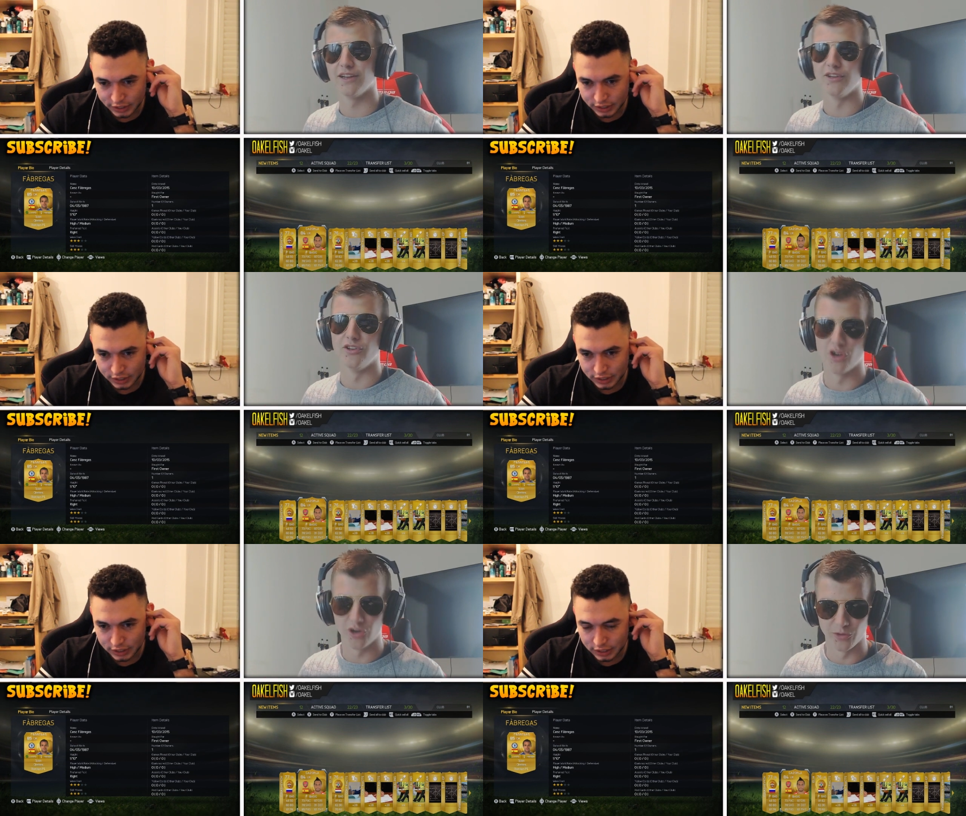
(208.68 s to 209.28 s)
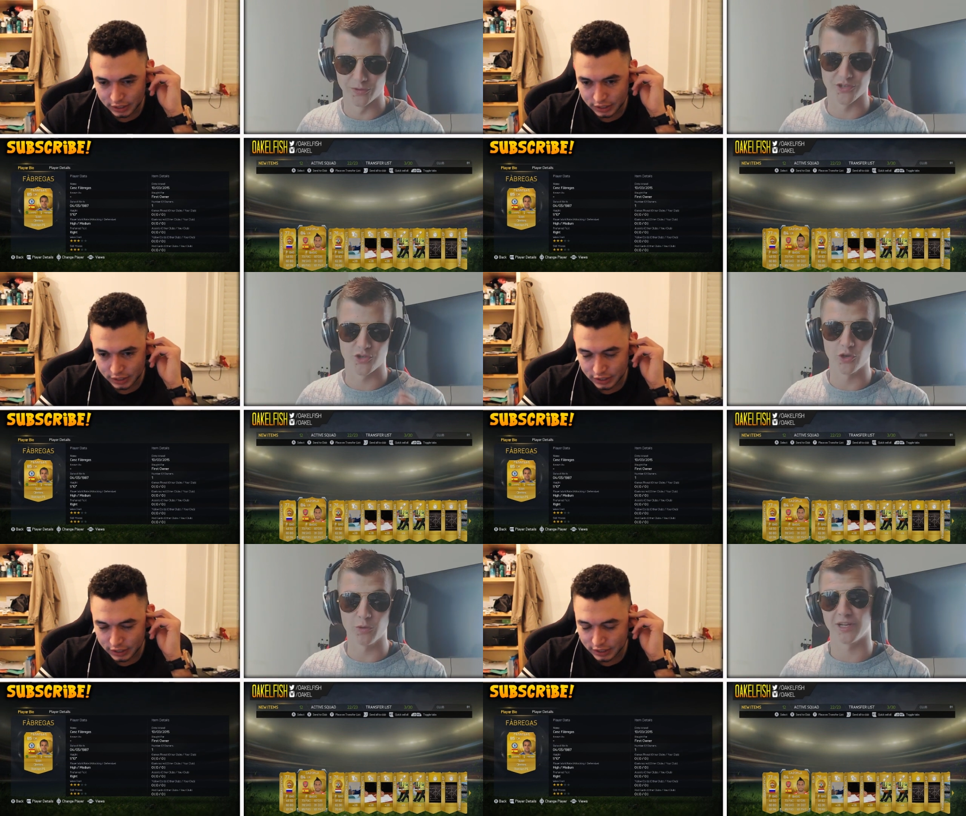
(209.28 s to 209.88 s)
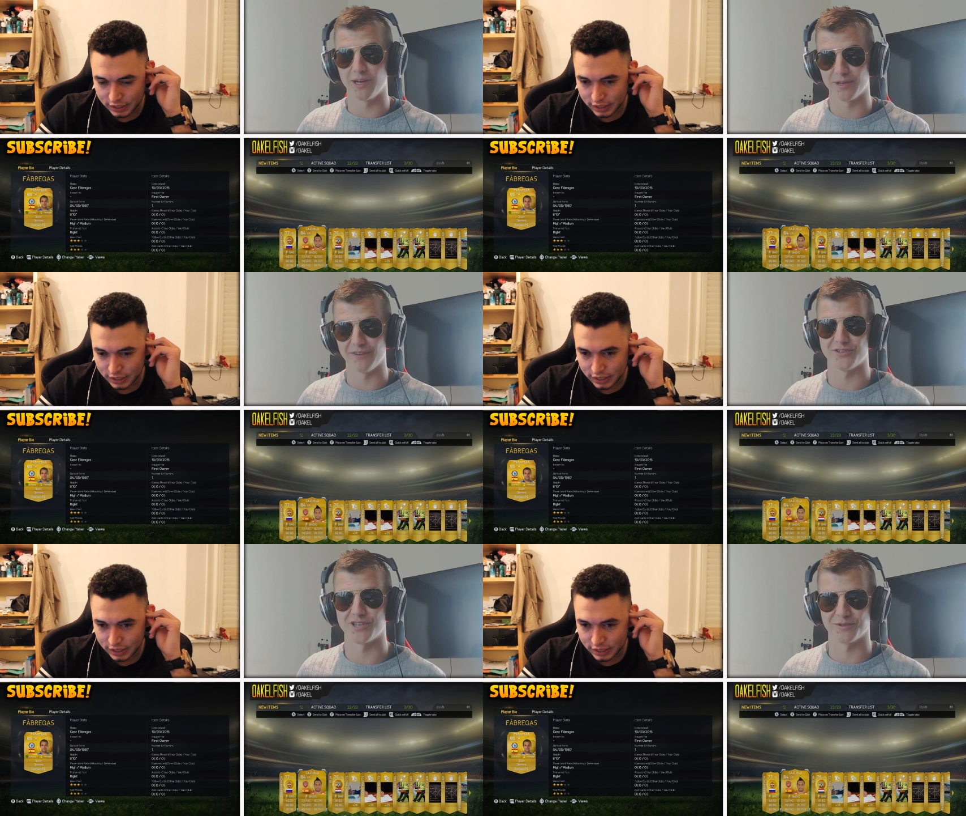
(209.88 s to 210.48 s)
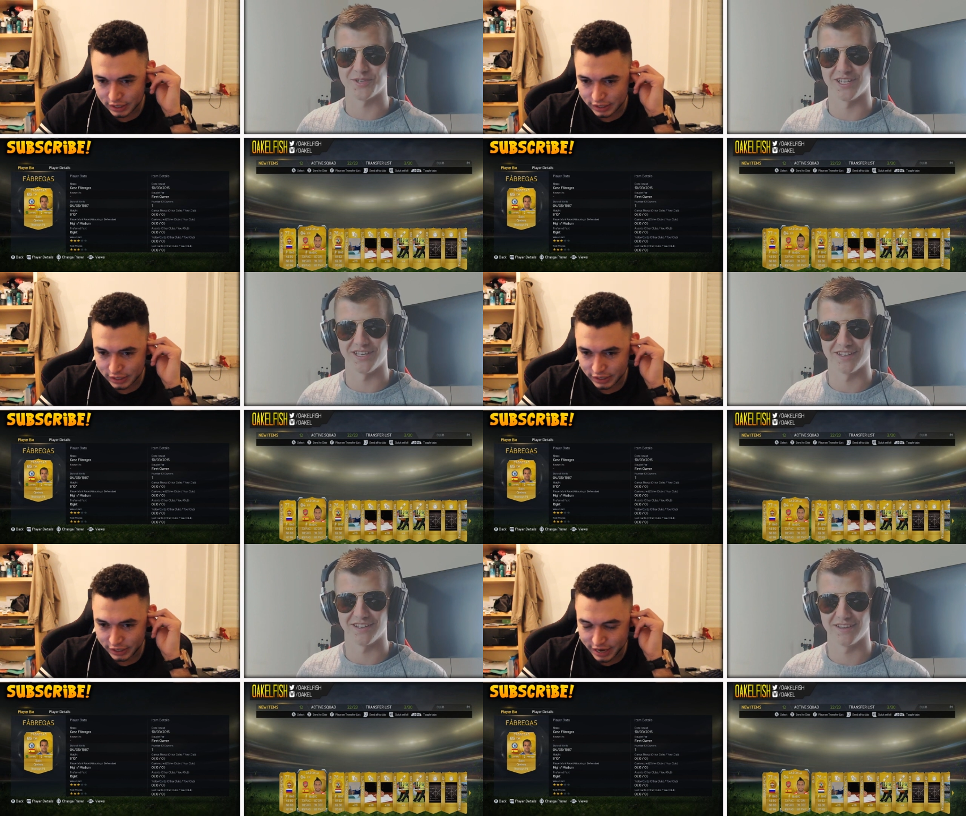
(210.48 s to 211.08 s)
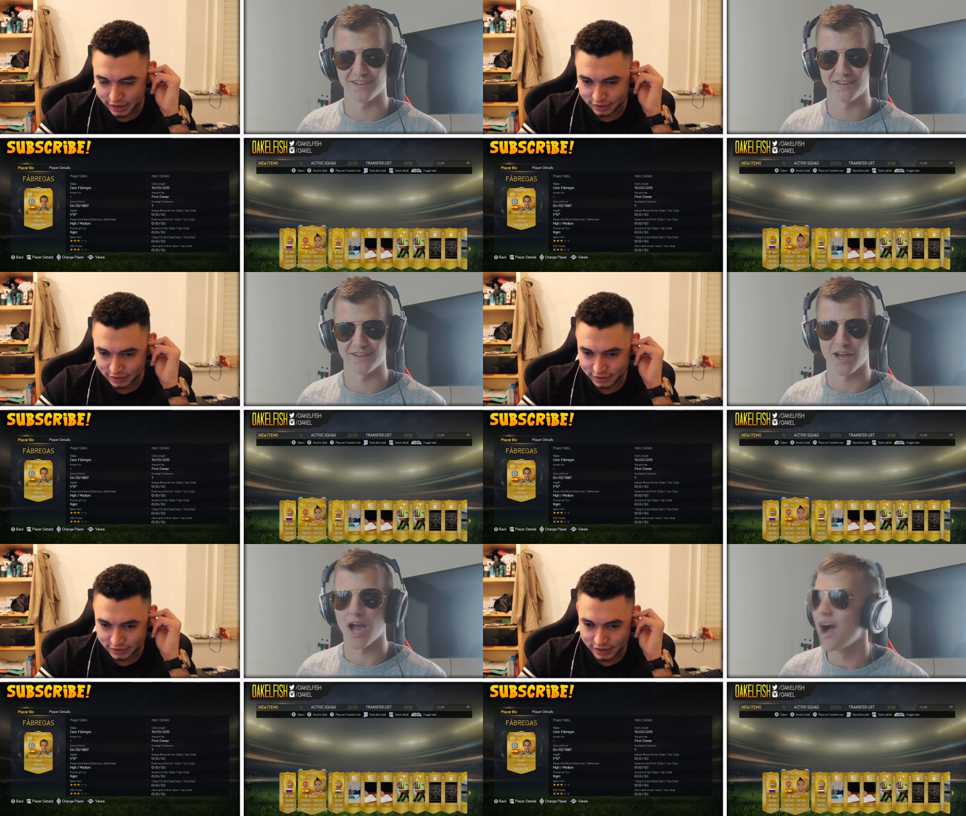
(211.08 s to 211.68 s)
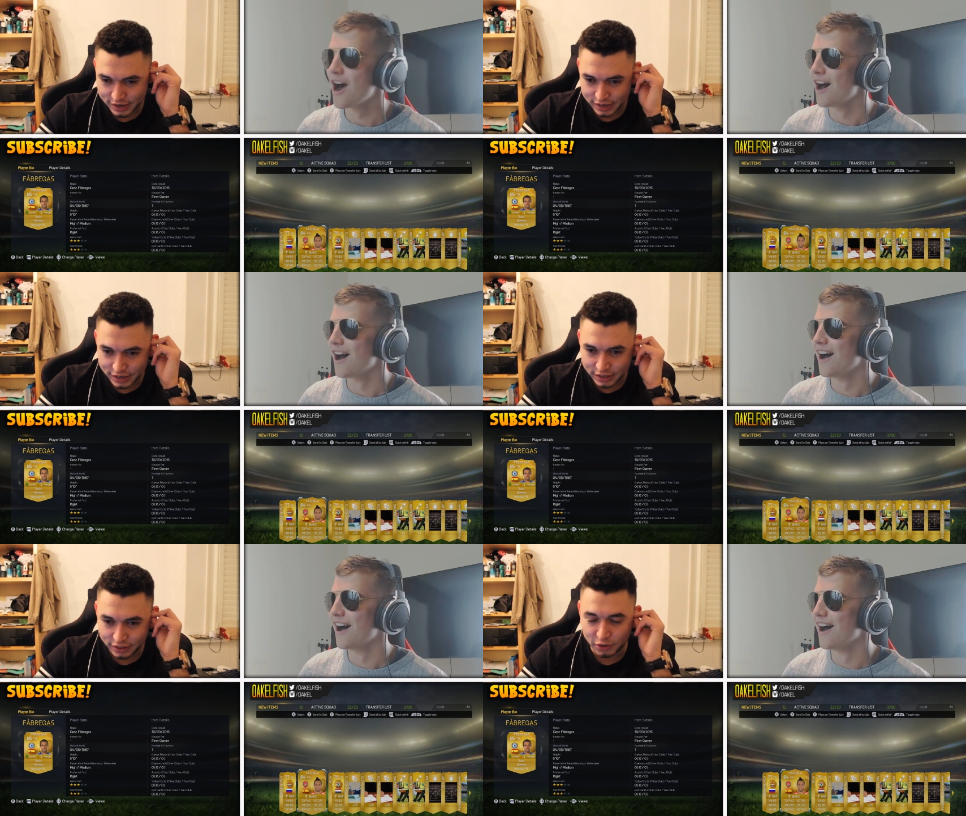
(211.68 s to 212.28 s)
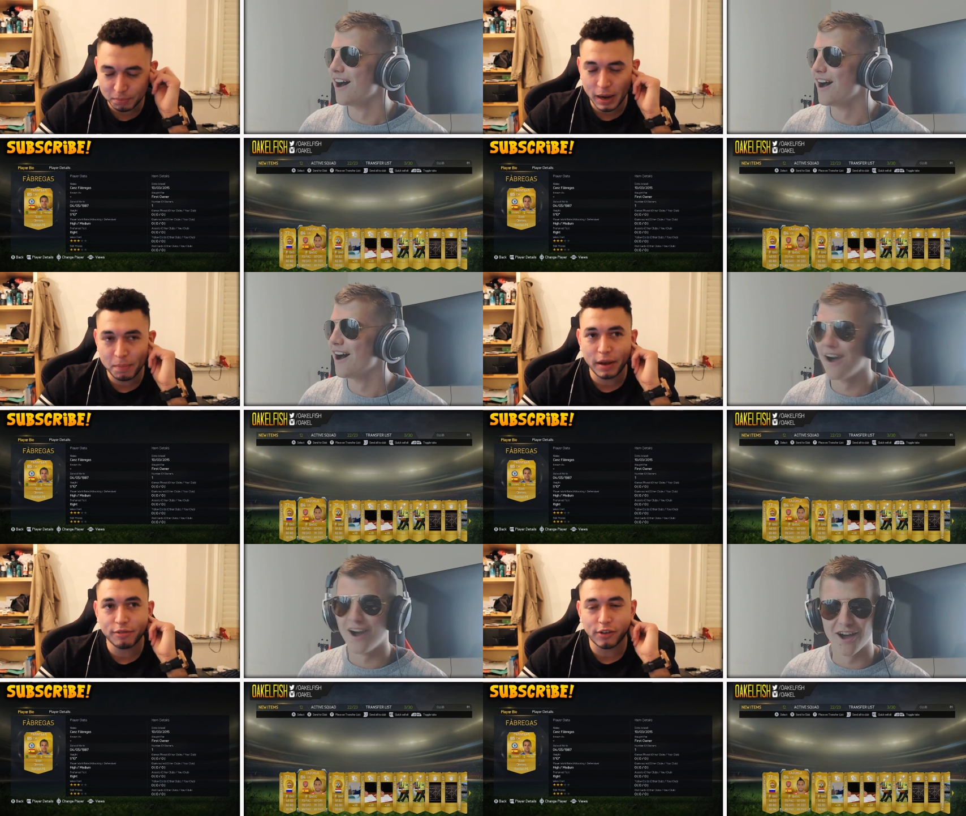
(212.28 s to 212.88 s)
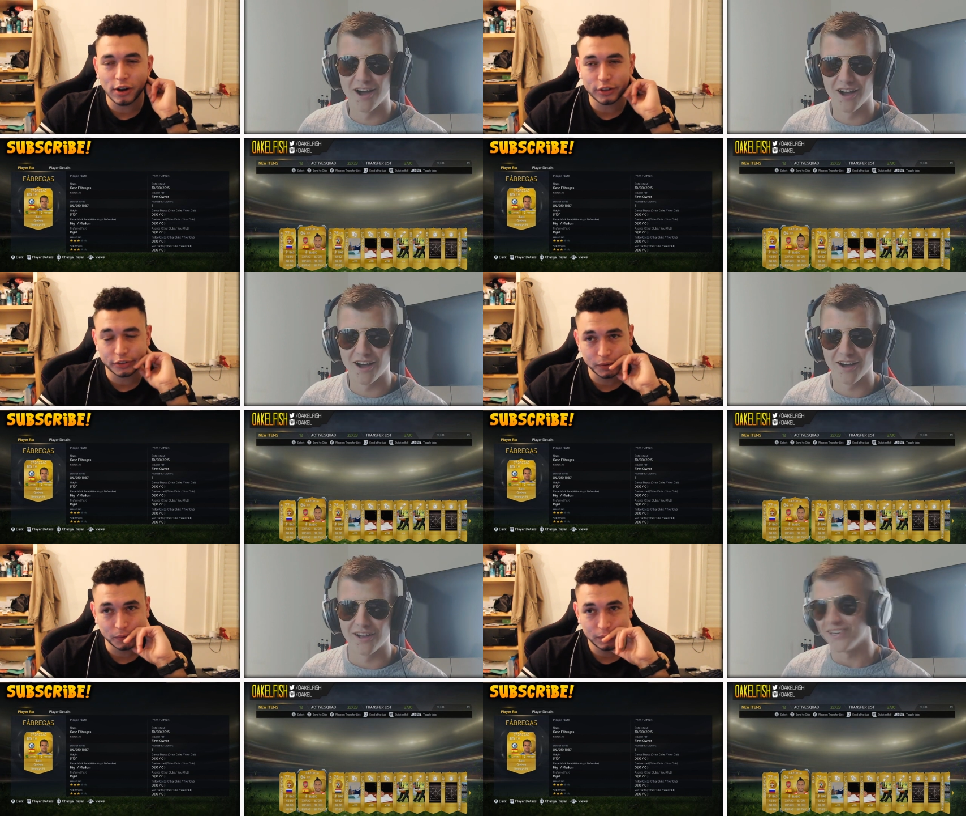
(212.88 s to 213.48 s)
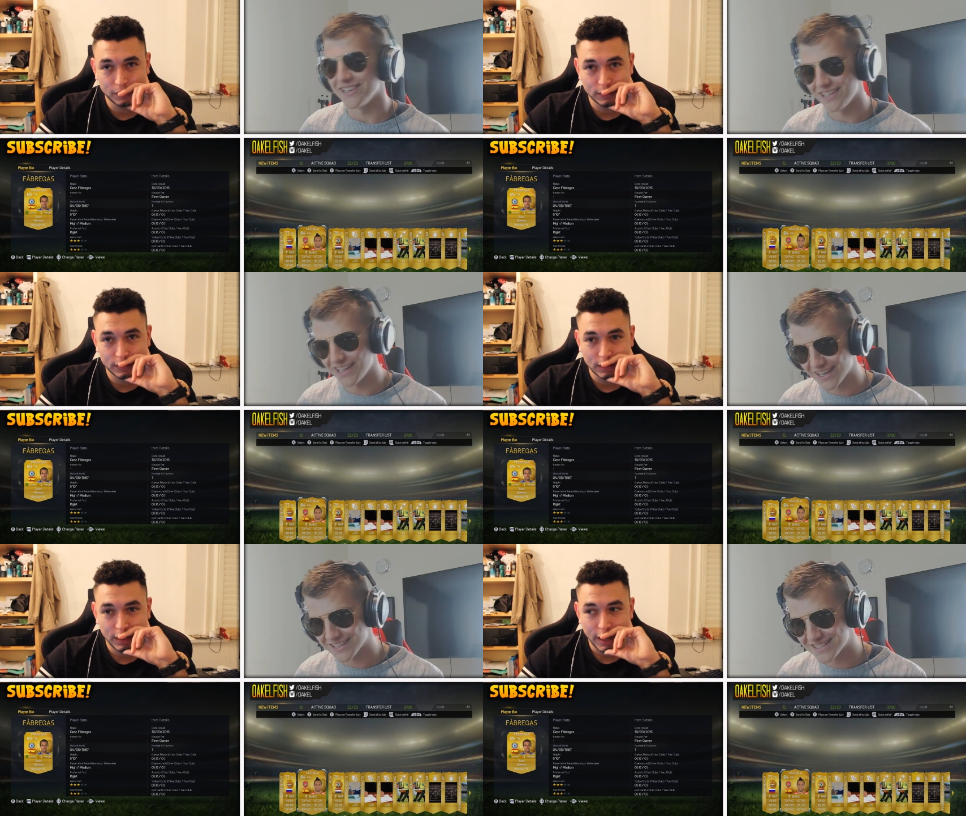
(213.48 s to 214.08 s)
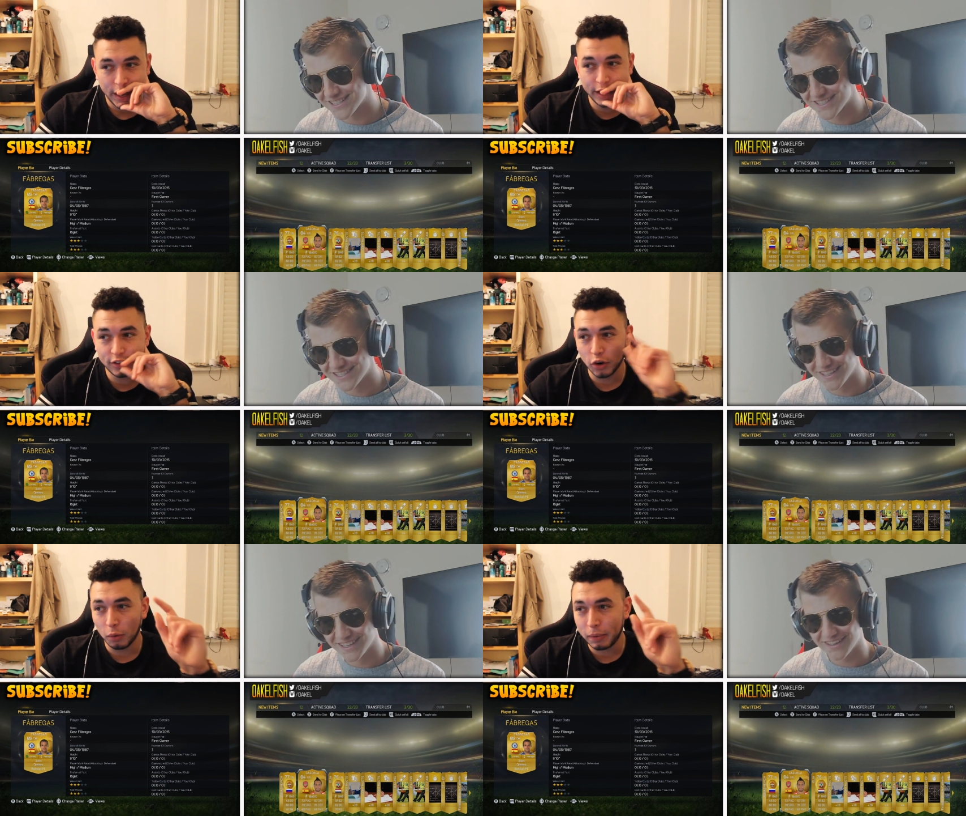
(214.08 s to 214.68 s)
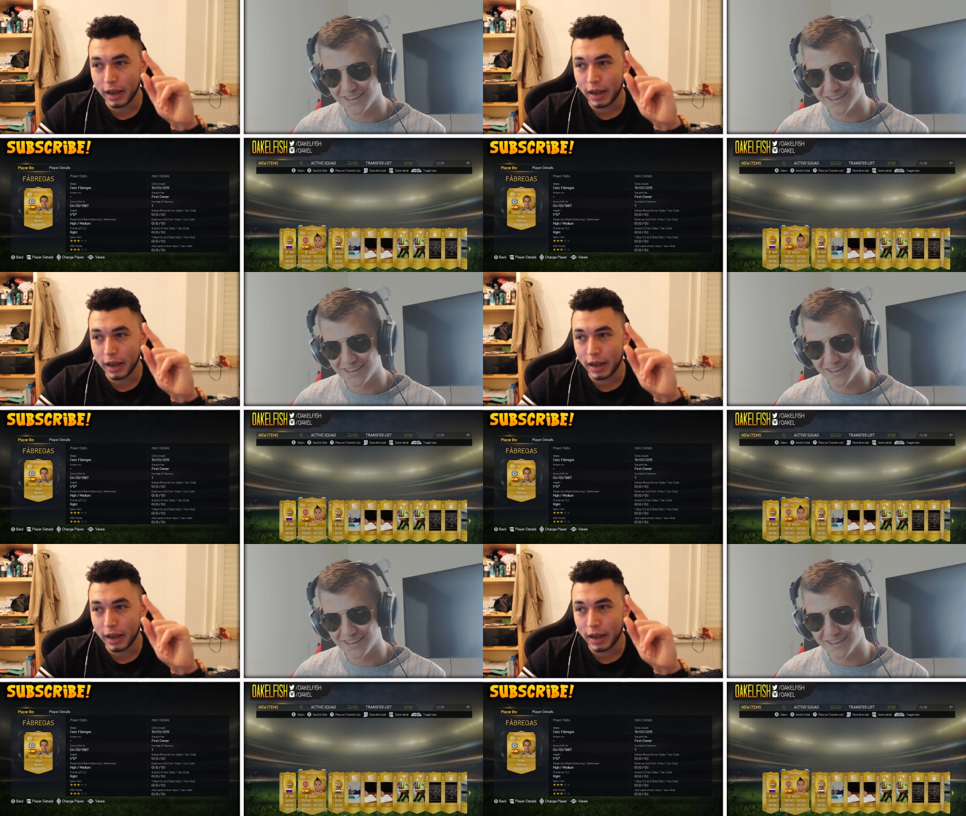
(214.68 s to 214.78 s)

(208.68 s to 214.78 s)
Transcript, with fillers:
Speaker 1: No. Does your player play for Chelsea?
Speaker 2: Yes. Does your player play for Arsenal? Yes. Is your